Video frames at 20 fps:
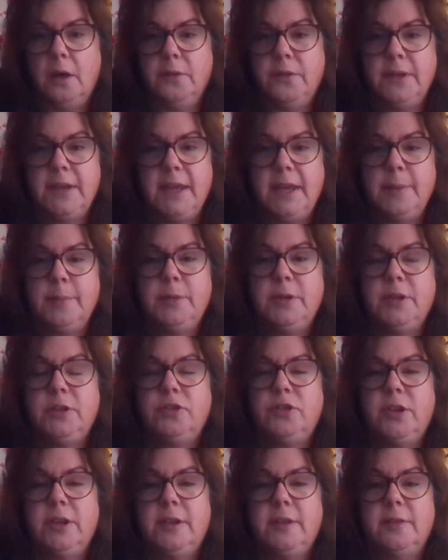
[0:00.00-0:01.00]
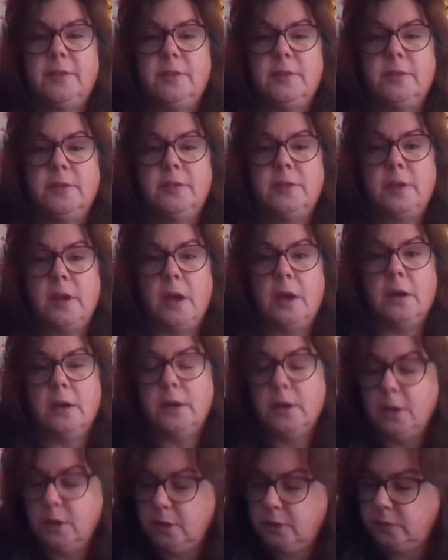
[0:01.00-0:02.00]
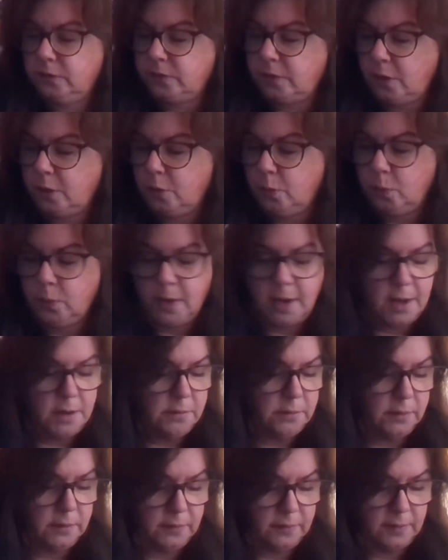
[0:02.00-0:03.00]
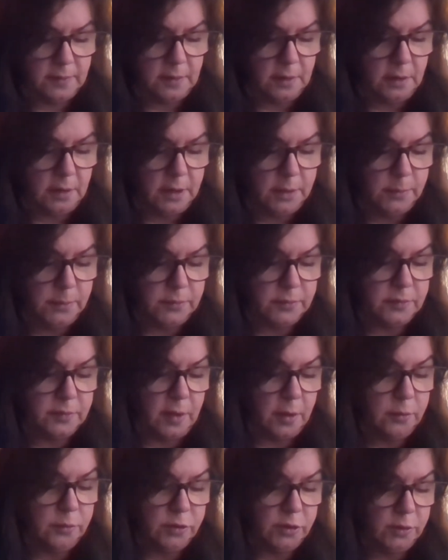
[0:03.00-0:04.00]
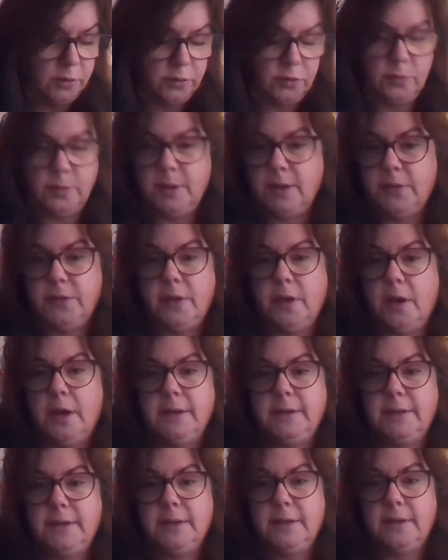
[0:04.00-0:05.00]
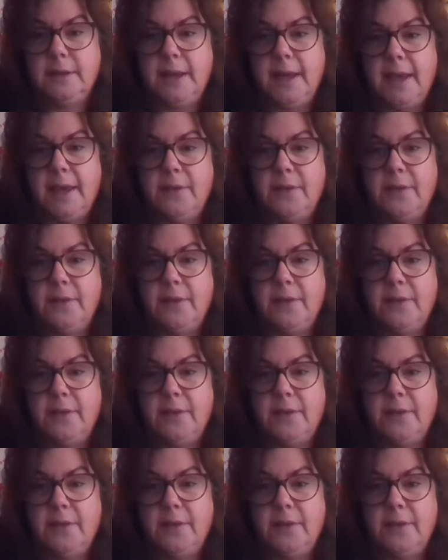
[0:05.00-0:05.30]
the images stuck. So whereas I was so new to it that I didn't